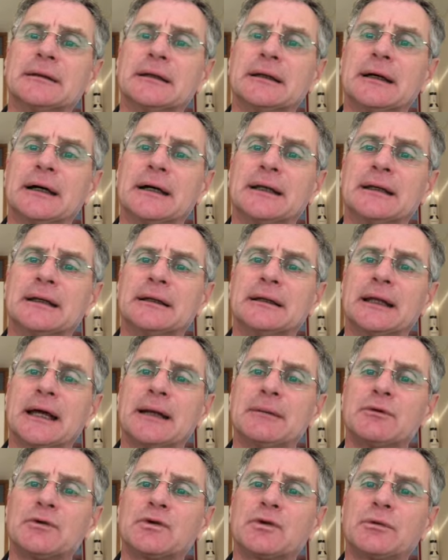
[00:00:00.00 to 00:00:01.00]

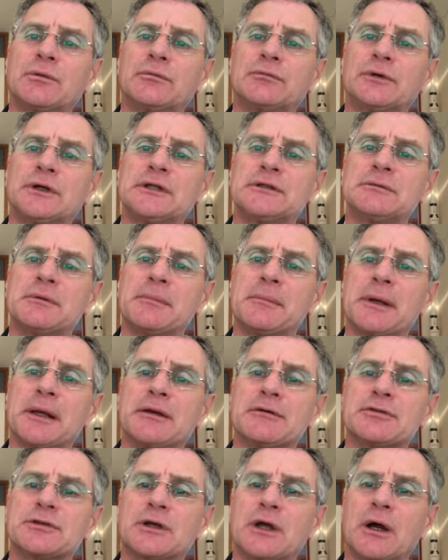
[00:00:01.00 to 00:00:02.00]
Enables a reasonable amount
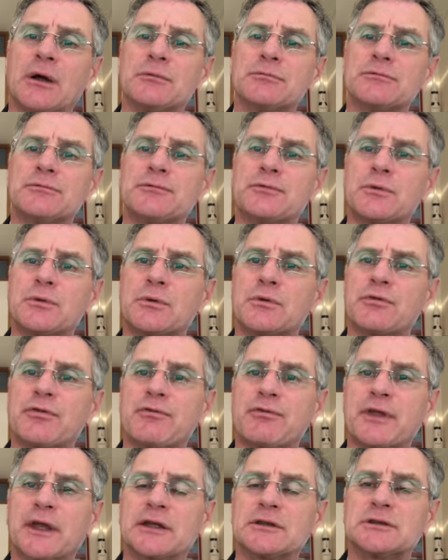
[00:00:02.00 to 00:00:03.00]
of scope for
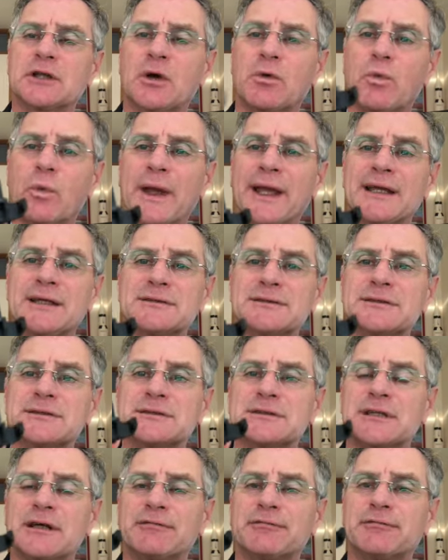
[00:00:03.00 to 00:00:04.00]
things like wings and
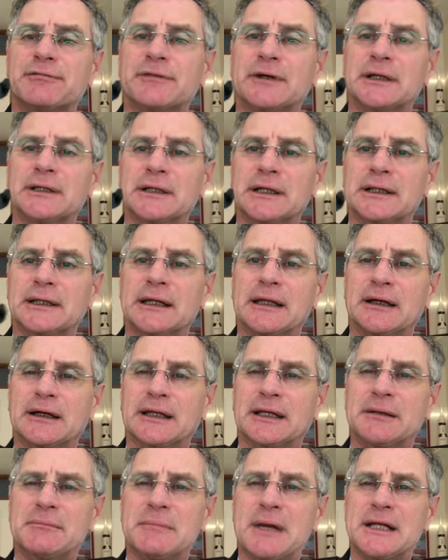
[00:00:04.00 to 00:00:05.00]
stuff like that. I
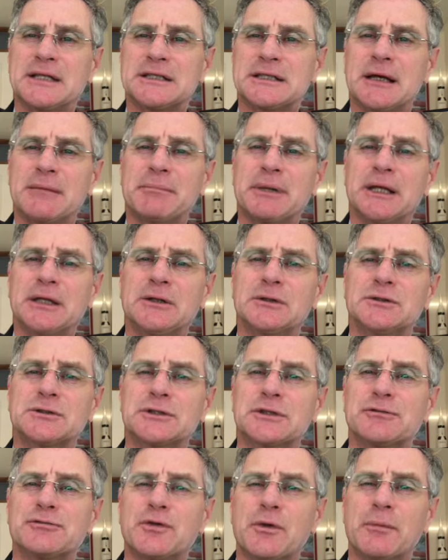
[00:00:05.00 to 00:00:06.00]
can imagine that being used
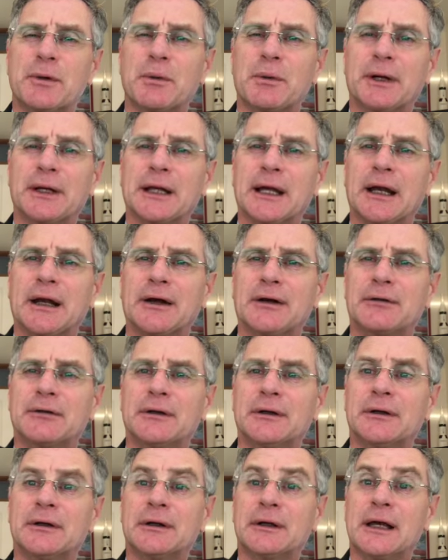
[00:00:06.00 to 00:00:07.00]
in a Formula One car
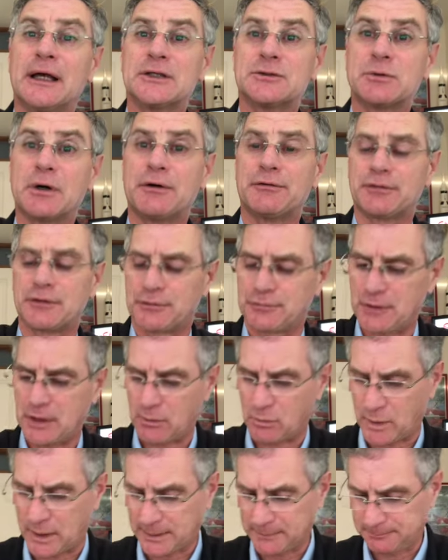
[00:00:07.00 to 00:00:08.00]
as well for a front
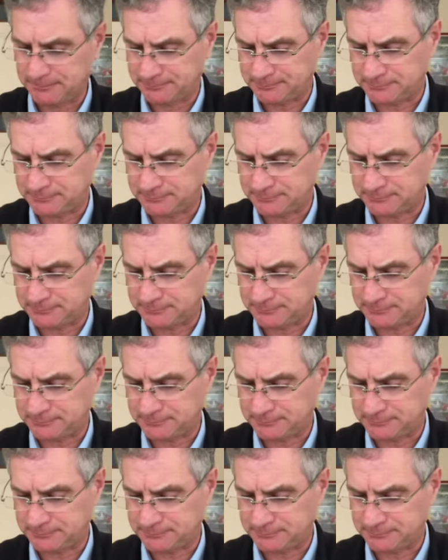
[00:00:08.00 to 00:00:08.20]
wing.